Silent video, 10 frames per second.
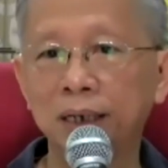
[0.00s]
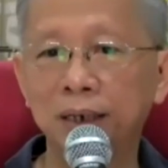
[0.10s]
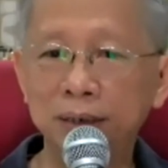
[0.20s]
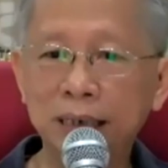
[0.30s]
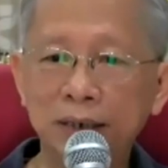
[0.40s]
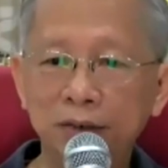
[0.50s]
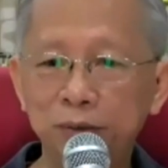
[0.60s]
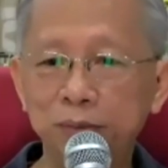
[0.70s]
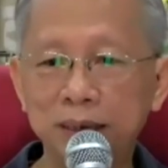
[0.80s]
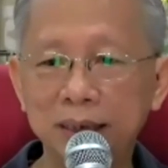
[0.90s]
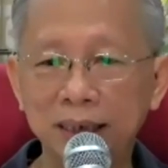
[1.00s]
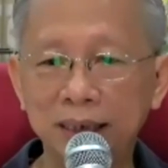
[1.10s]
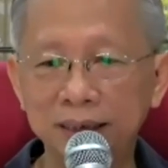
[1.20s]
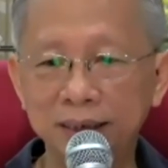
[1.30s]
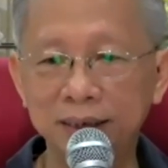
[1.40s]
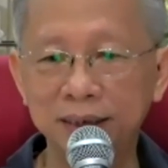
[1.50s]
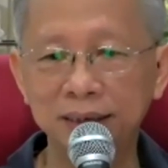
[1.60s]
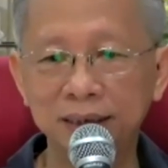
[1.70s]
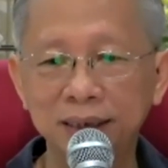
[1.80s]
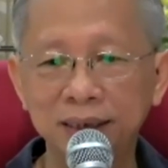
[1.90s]
Okay, we better end.
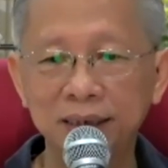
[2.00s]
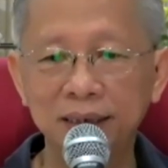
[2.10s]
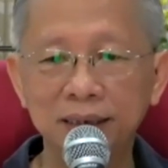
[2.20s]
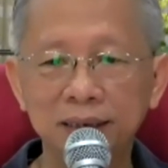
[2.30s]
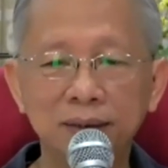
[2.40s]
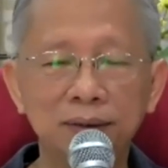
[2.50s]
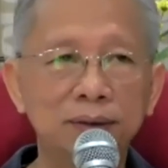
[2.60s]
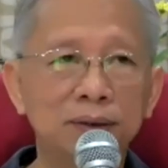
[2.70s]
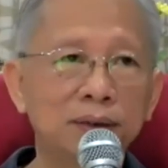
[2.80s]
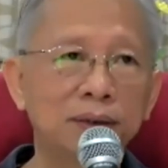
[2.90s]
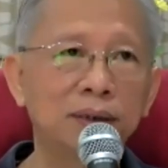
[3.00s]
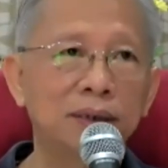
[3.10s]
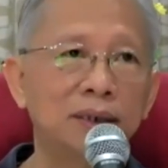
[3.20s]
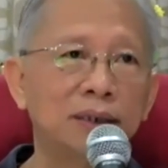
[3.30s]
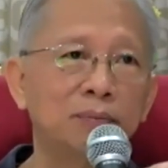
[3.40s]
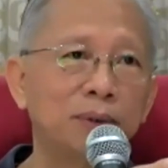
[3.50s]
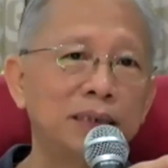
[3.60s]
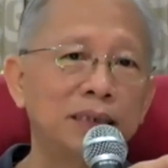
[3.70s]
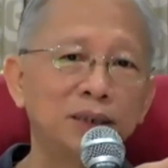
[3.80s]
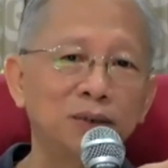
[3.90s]
So,
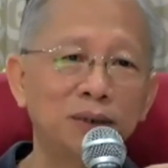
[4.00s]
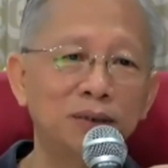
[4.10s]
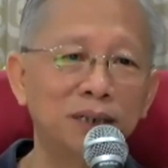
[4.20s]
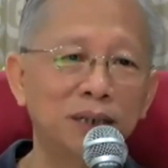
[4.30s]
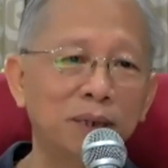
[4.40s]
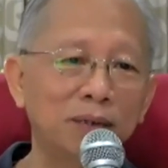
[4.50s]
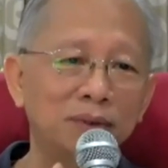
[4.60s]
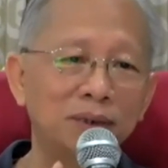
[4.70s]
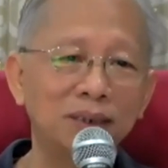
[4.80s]
PJ, you want to wrap up?